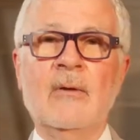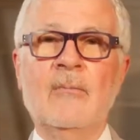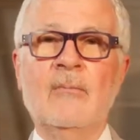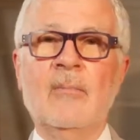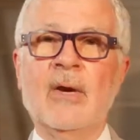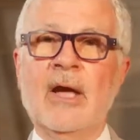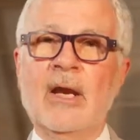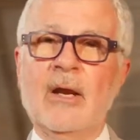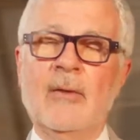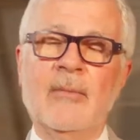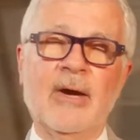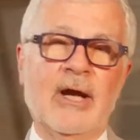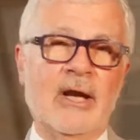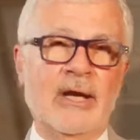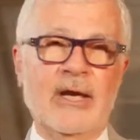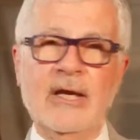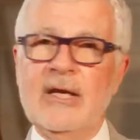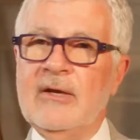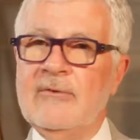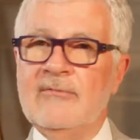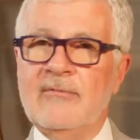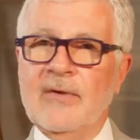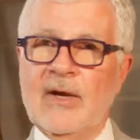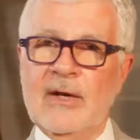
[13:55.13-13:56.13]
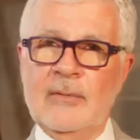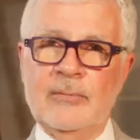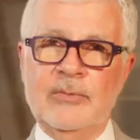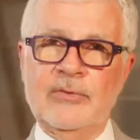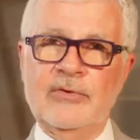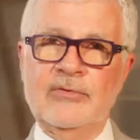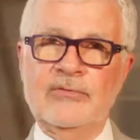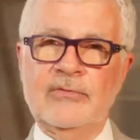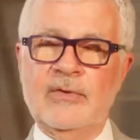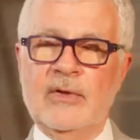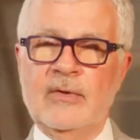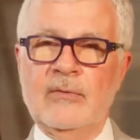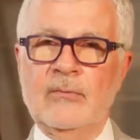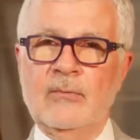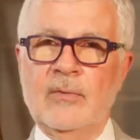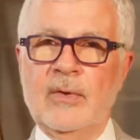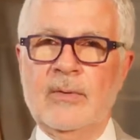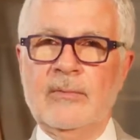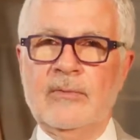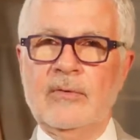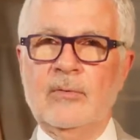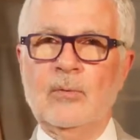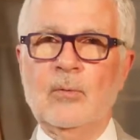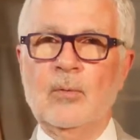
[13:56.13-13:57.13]
But about 85% of
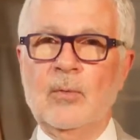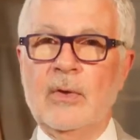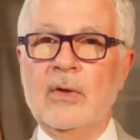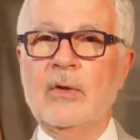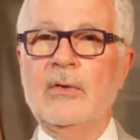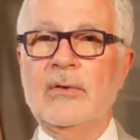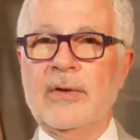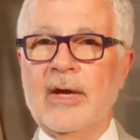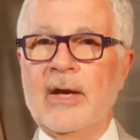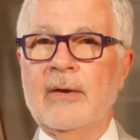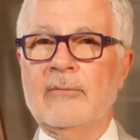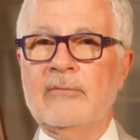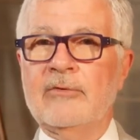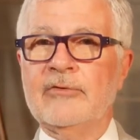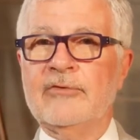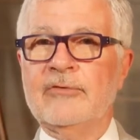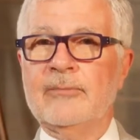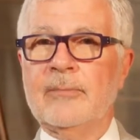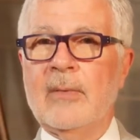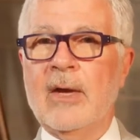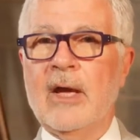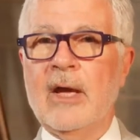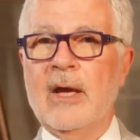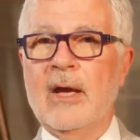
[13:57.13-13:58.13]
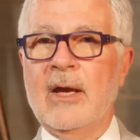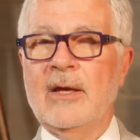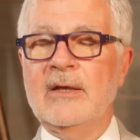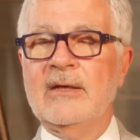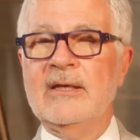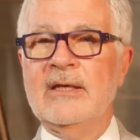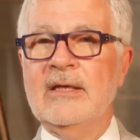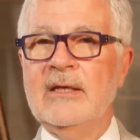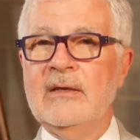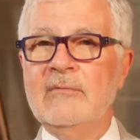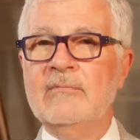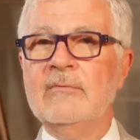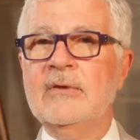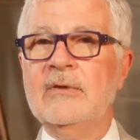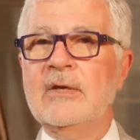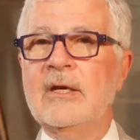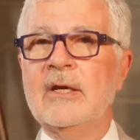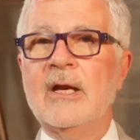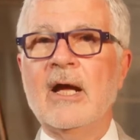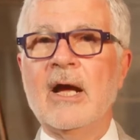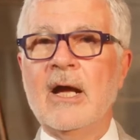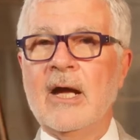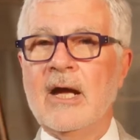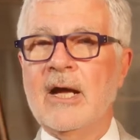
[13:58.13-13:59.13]
women will not respond, even
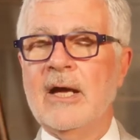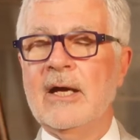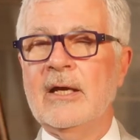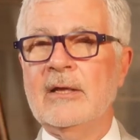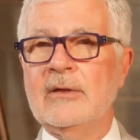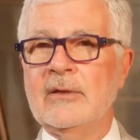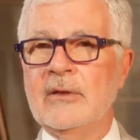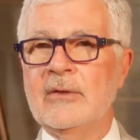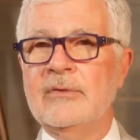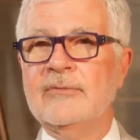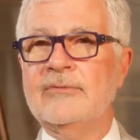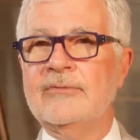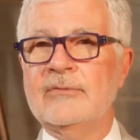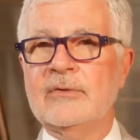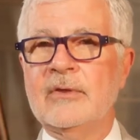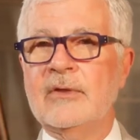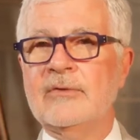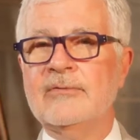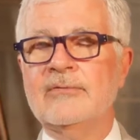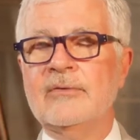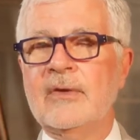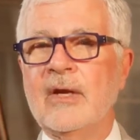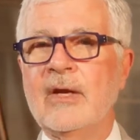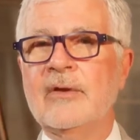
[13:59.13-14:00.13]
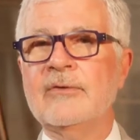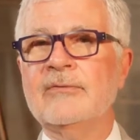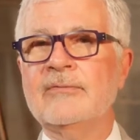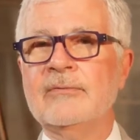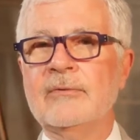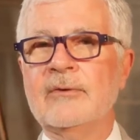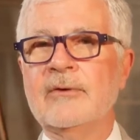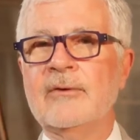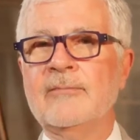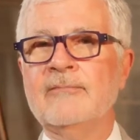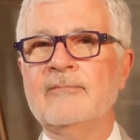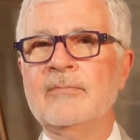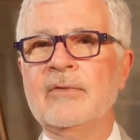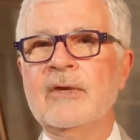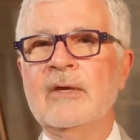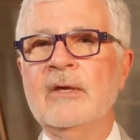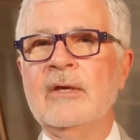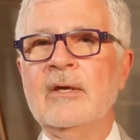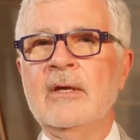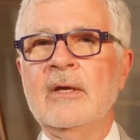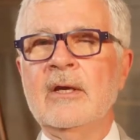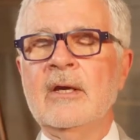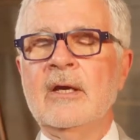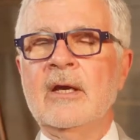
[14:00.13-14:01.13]
at high dose testosterone.
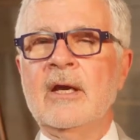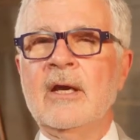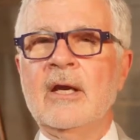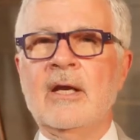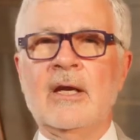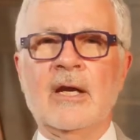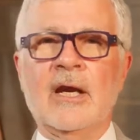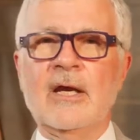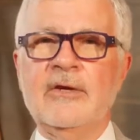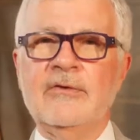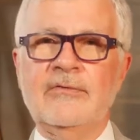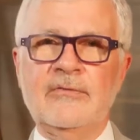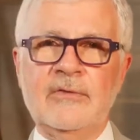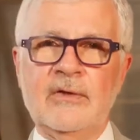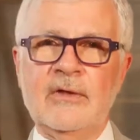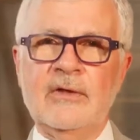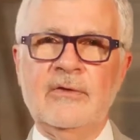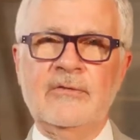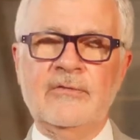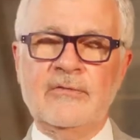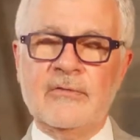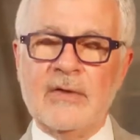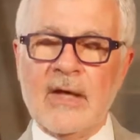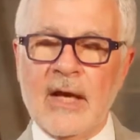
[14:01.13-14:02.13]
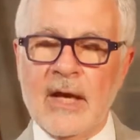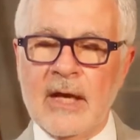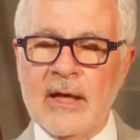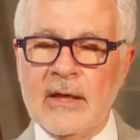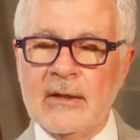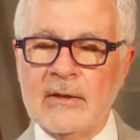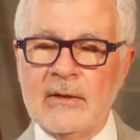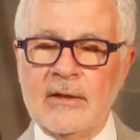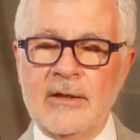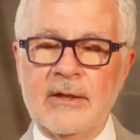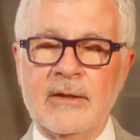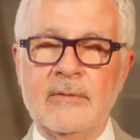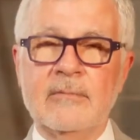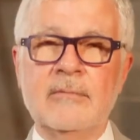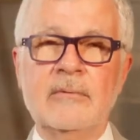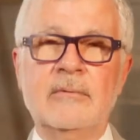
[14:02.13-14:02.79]
And I see, sadly,